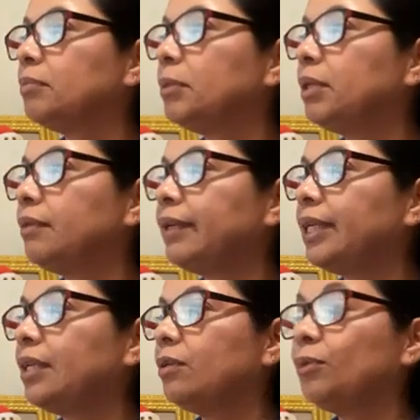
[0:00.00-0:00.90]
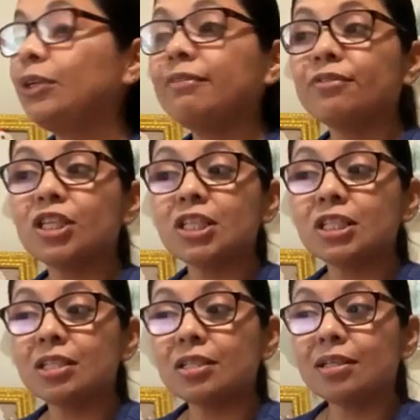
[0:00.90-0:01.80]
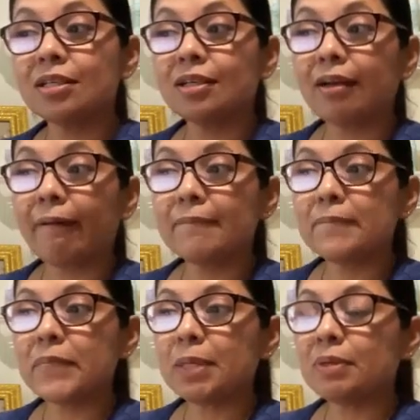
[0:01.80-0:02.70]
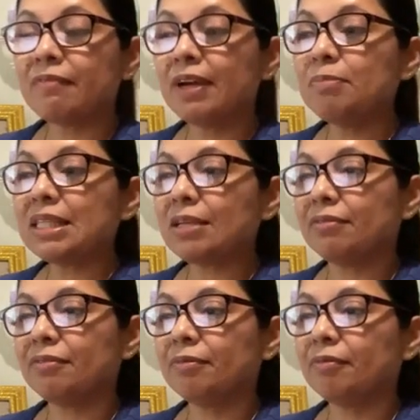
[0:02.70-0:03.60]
Or maybe if I hit refresh, be able to find myself.